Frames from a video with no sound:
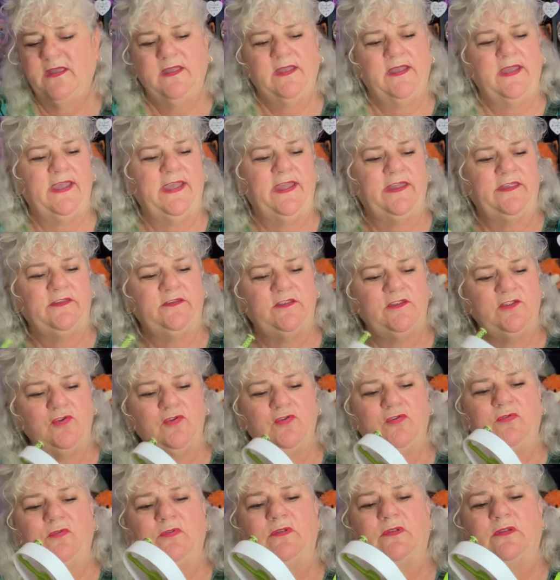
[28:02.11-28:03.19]
And
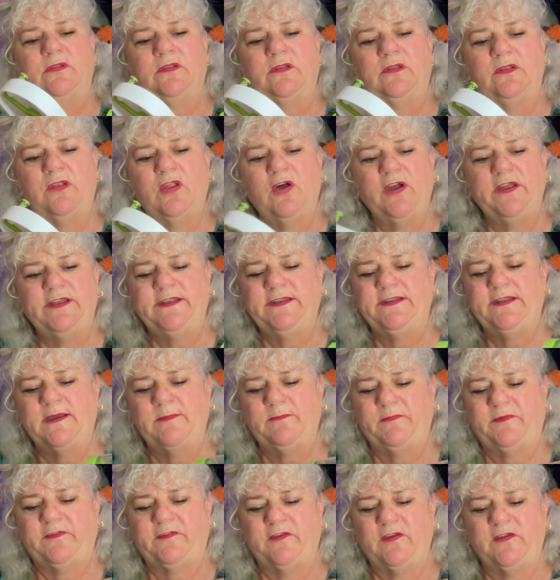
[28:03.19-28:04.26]
you line it up
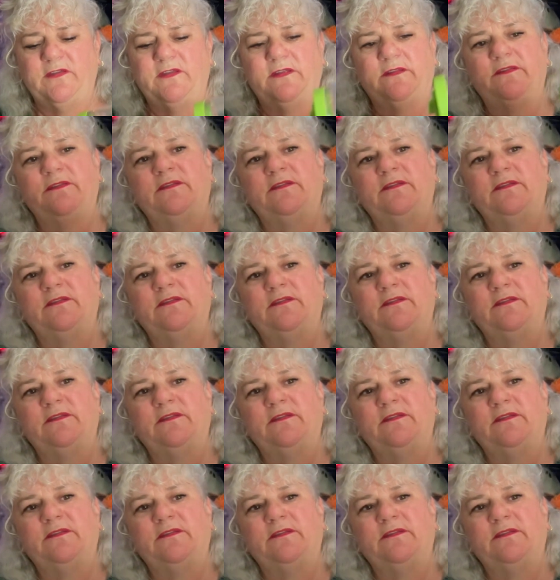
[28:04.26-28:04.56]
so that